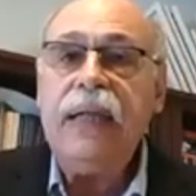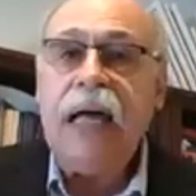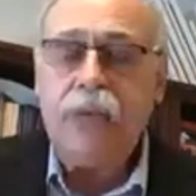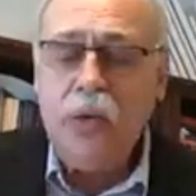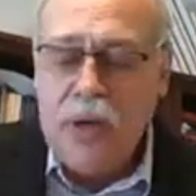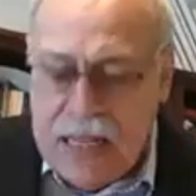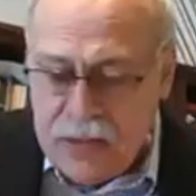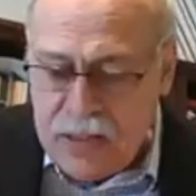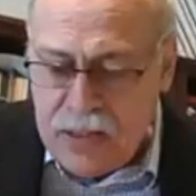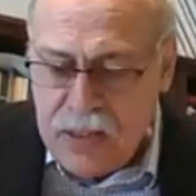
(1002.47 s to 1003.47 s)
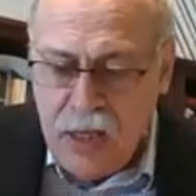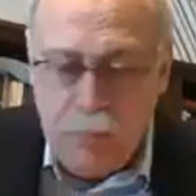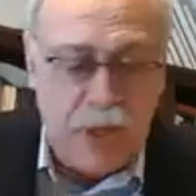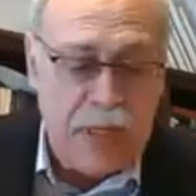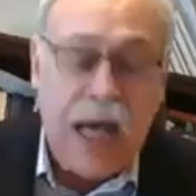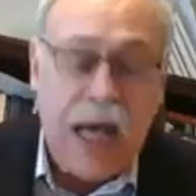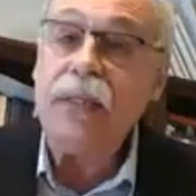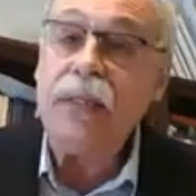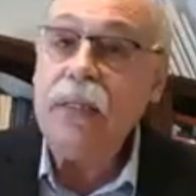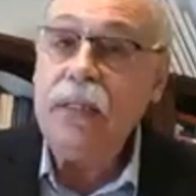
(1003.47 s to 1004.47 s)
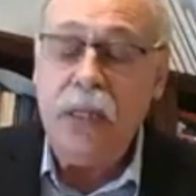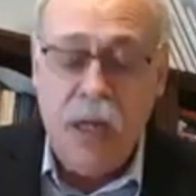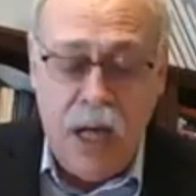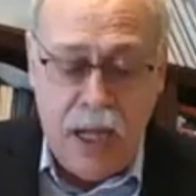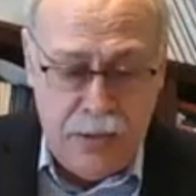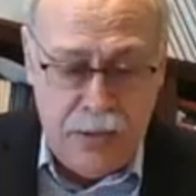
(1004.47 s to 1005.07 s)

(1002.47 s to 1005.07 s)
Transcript: naturans, but Kant did not.